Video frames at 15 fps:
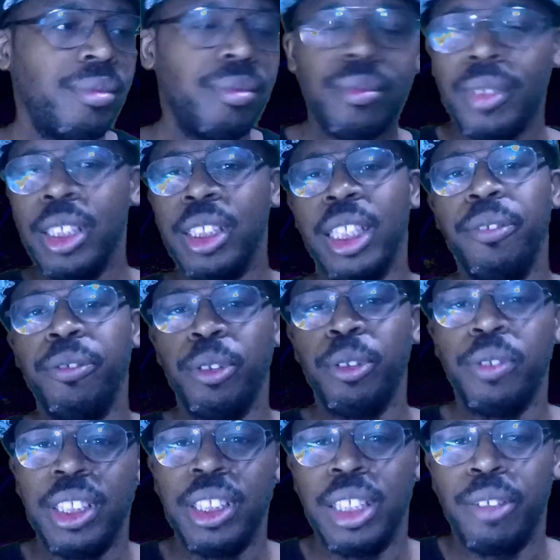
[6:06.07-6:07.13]
And same thing
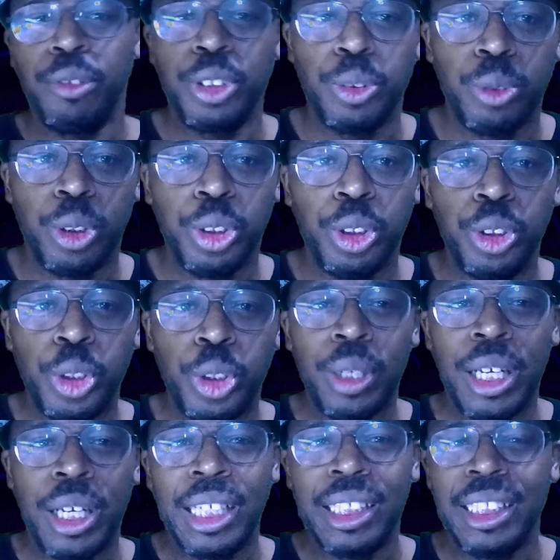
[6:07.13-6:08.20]
with these levels as well, you
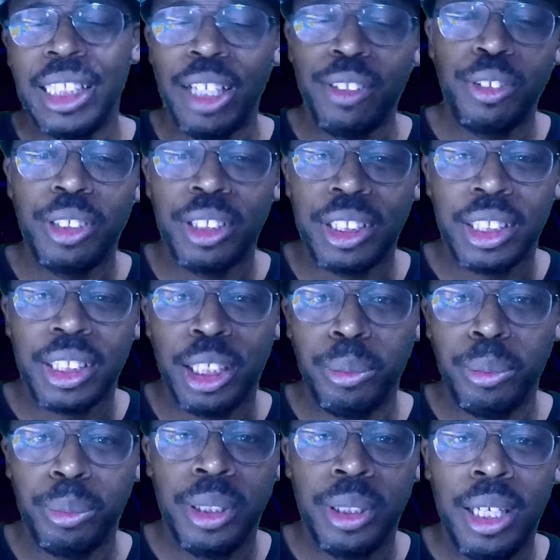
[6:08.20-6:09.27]
don't actually have to
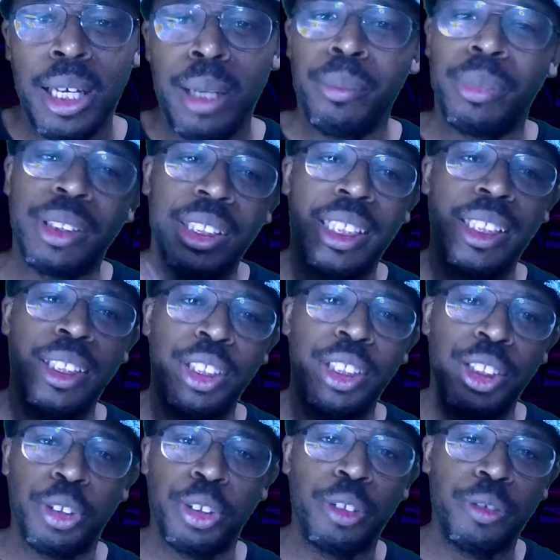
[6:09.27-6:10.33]
escape, but to get these
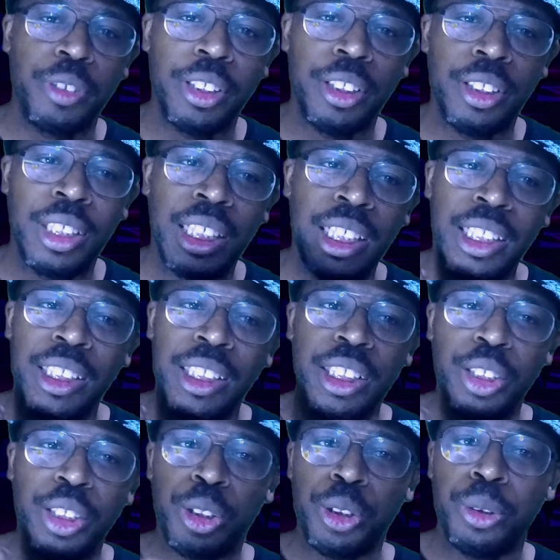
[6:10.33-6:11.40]
trophies,
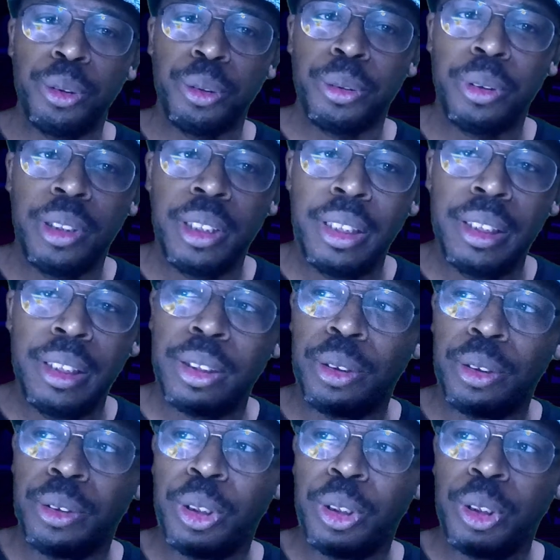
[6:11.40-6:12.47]
you do.
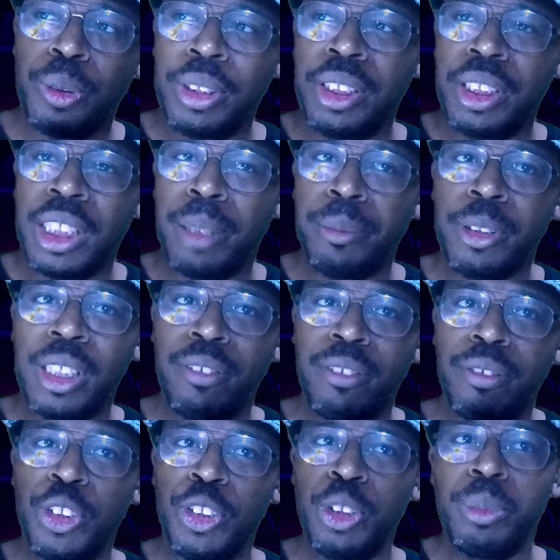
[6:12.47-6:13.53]
So there was one time I was
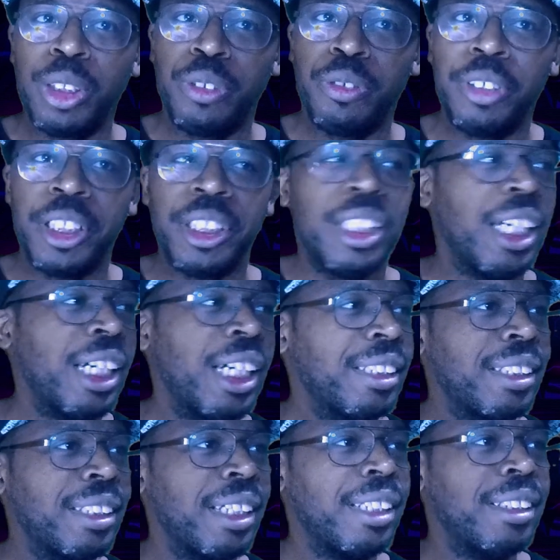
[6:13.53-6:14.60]
having so much fun, I
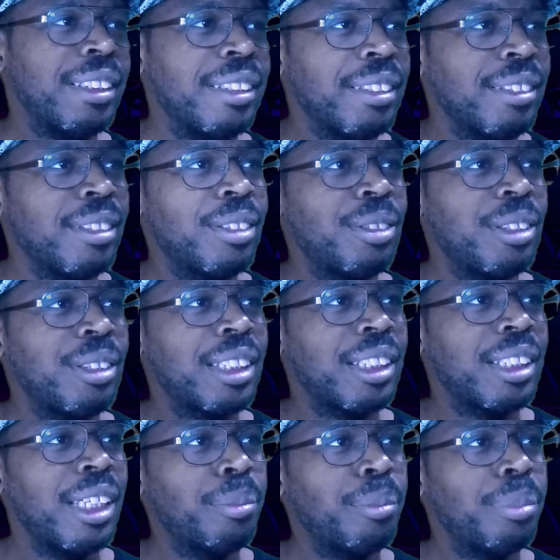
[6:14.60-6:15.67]
decided just not to escape.